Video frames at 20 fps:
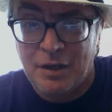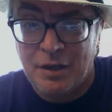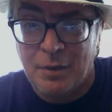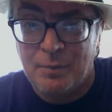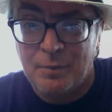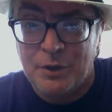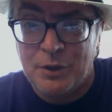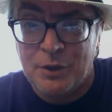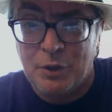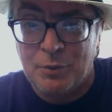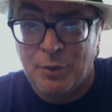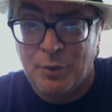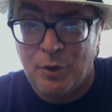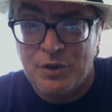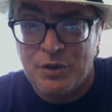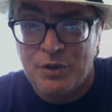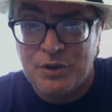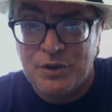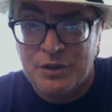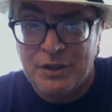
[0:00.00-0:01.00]
on
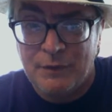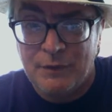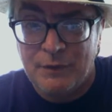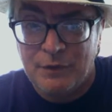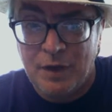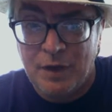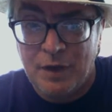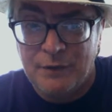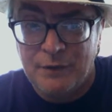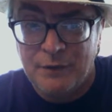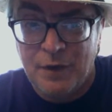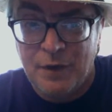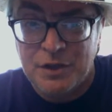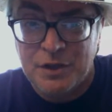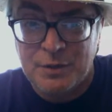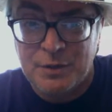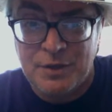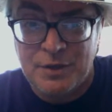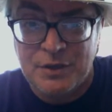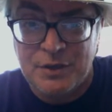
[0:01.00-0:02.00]
billboards and
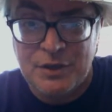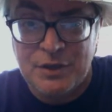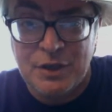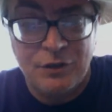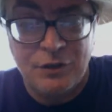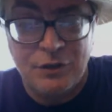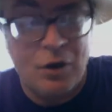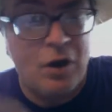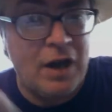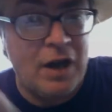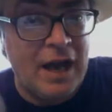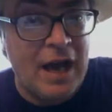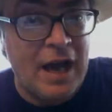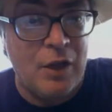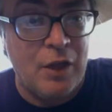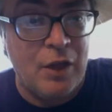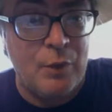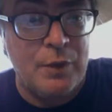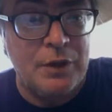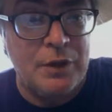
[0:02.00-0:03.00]
advertisements, not
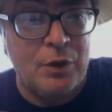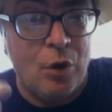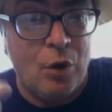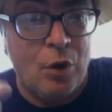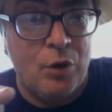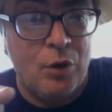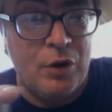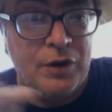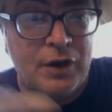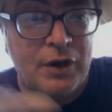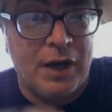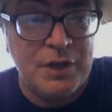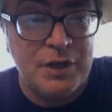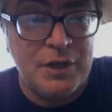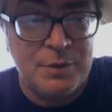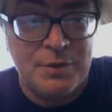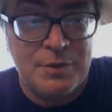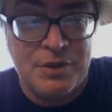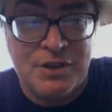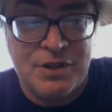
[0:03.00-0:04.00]
Halloween Horror
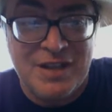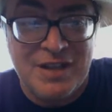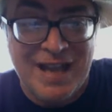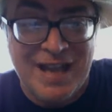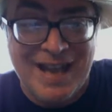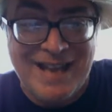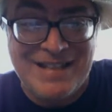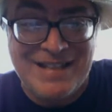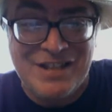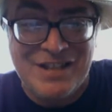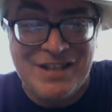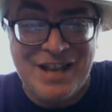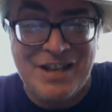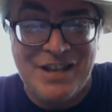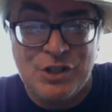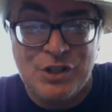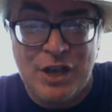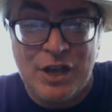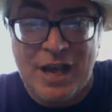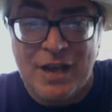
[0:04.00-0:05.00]
Nights, but just
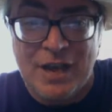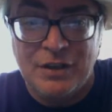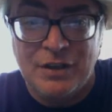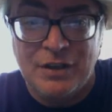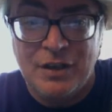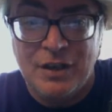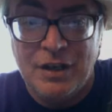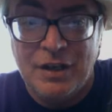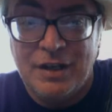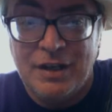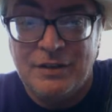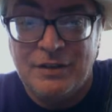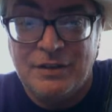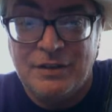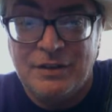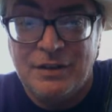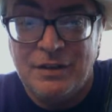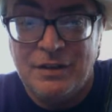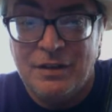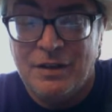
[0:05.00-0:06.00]
HHN,
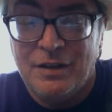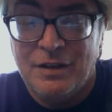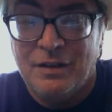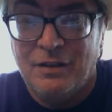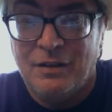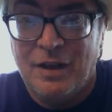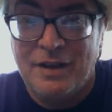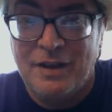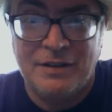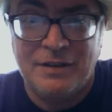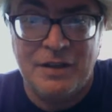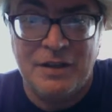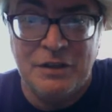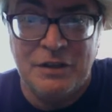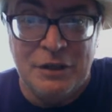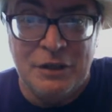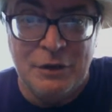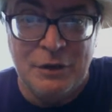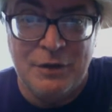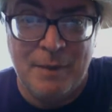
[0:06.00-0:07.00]
like they
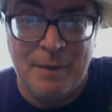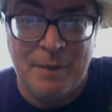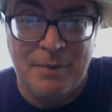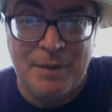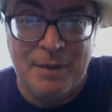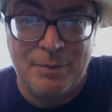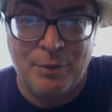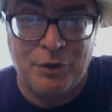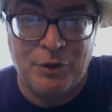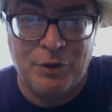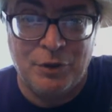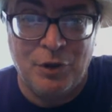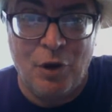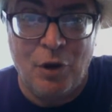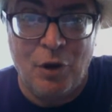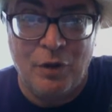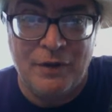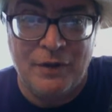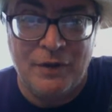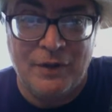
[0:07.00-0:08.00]
knew that people would
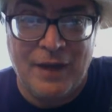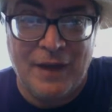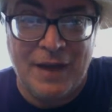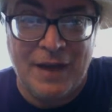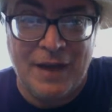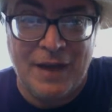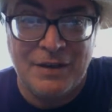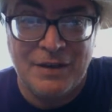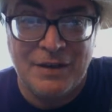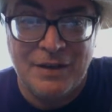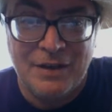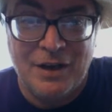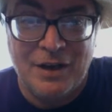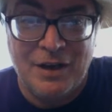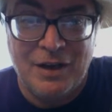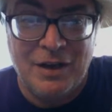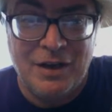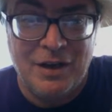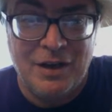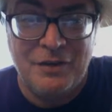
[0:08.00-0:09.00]
call it that
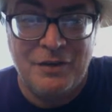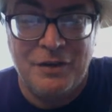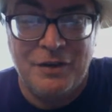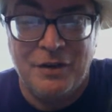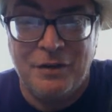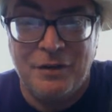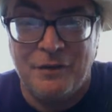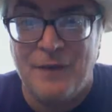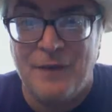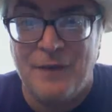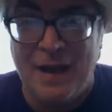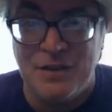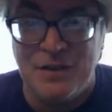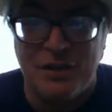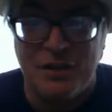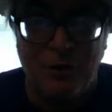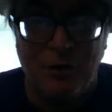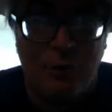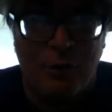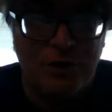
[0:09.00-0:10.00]
uh, you know, the fans
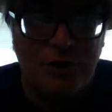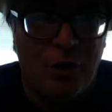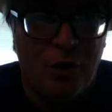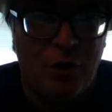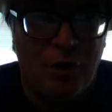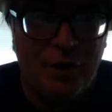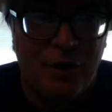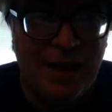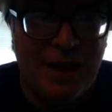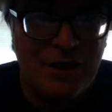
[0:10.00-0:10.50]
had always called it